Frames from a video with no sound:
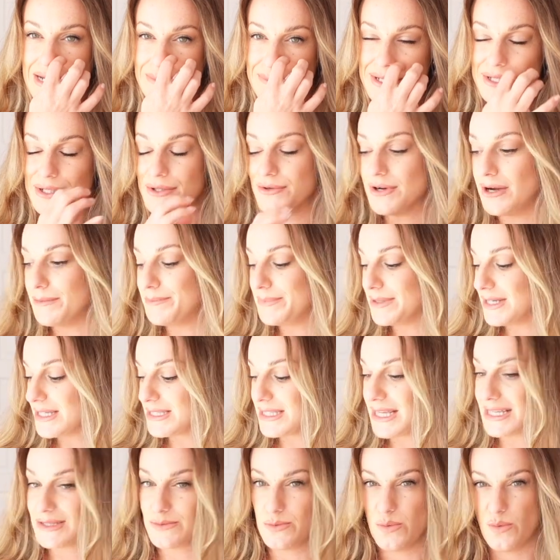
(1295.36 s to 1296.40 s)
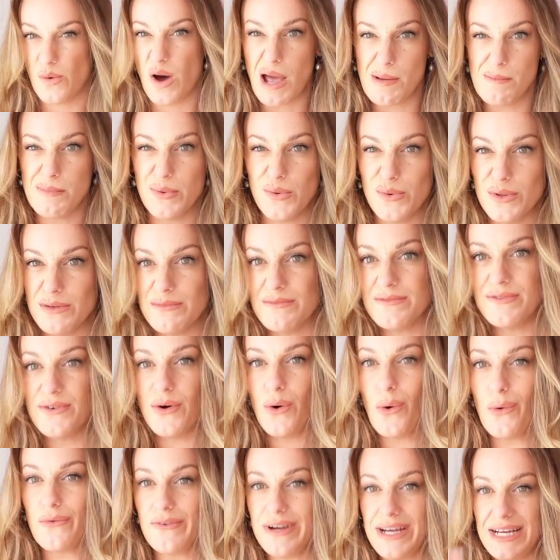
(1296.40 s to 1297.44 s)
I'm in Europe, because that's what I bought them
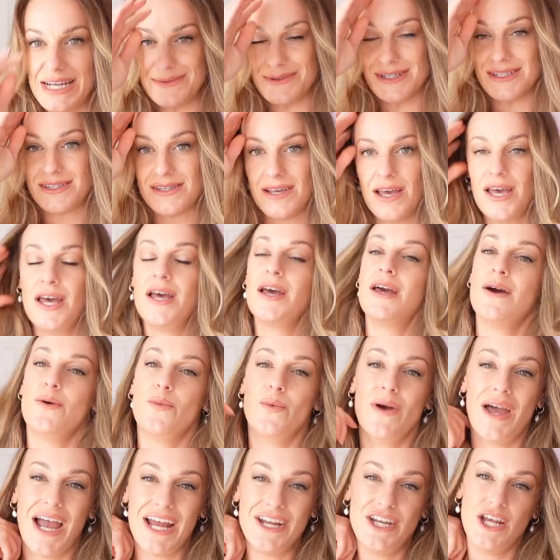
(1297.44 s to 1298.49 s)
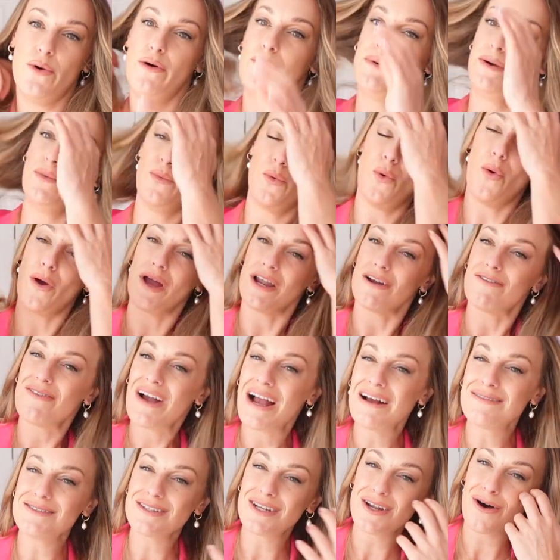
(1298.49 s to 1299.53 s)
for, really. Was I know we'll be walking
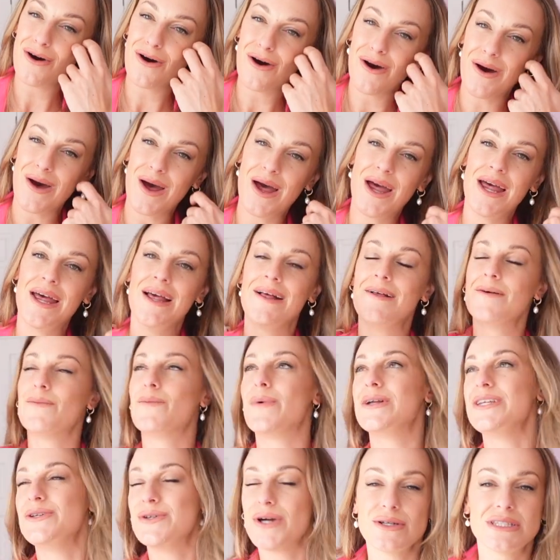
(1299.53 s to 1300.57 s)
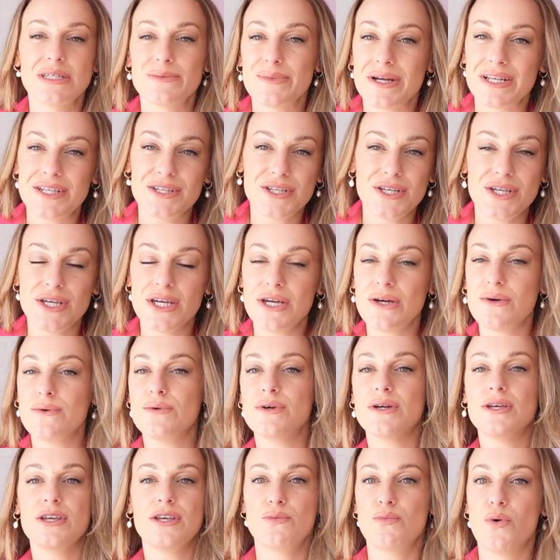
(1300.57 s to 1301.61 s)
around a lot. When you go somewhere new,
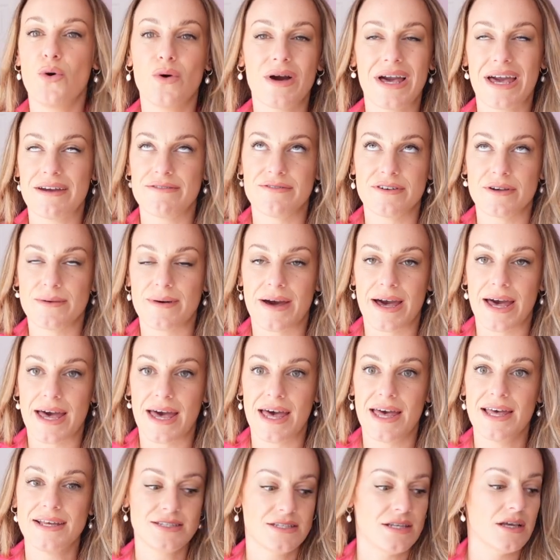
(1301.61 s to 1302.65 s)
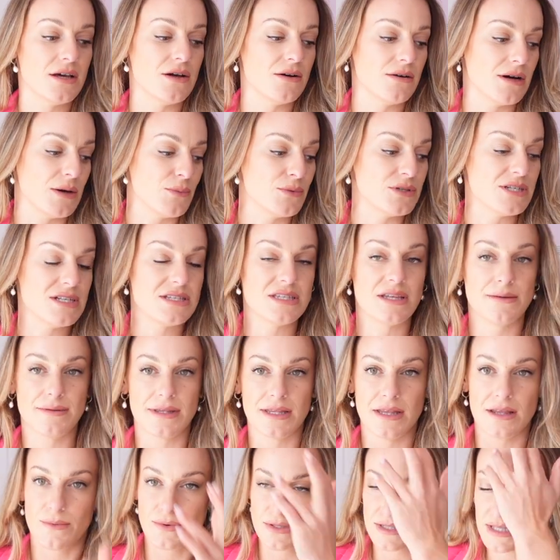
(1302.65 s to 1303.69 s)
you walk everywhere. So I wanted
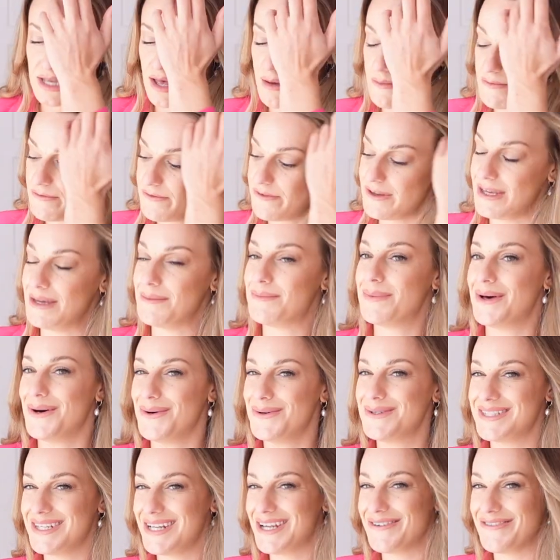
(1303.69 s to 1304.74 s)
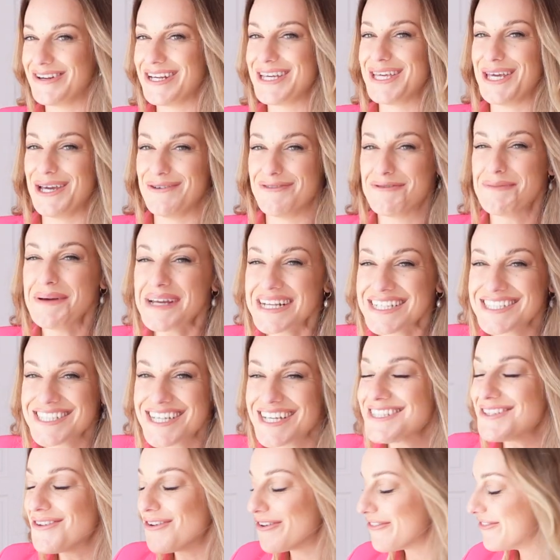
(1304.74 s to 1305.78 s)
something that was comfy but also like really cute for
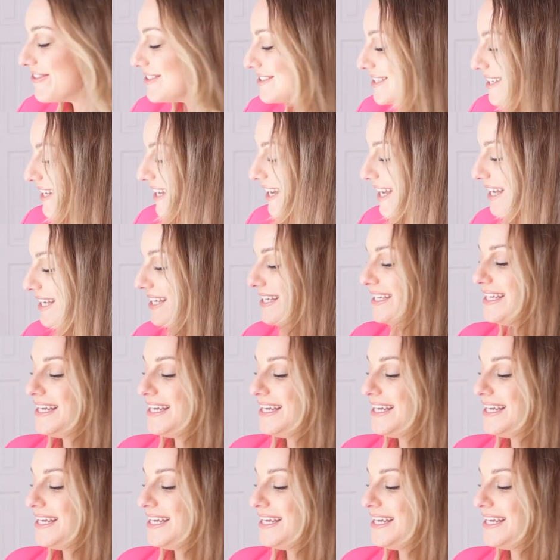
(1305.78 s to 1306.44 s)
pictures, obviously.